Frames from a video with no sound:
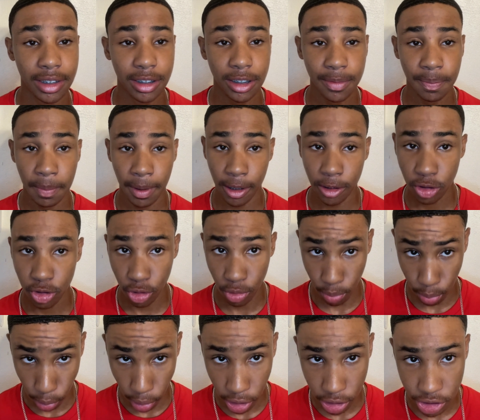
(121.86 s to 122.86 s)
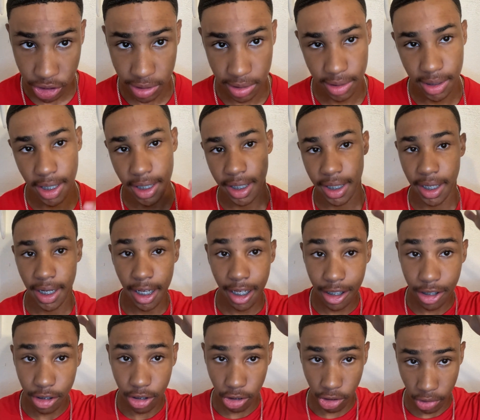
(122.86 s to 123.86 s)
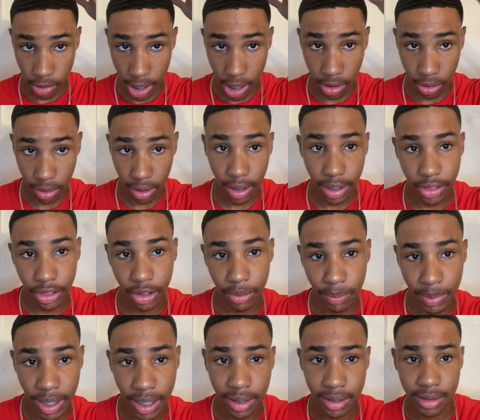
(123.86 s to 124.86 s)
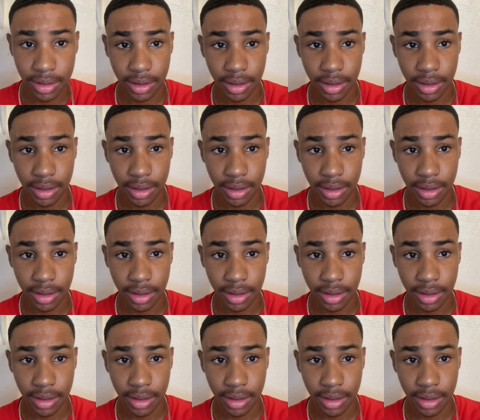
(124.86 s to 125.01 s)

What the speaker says: special brushes that can hit the crown the best.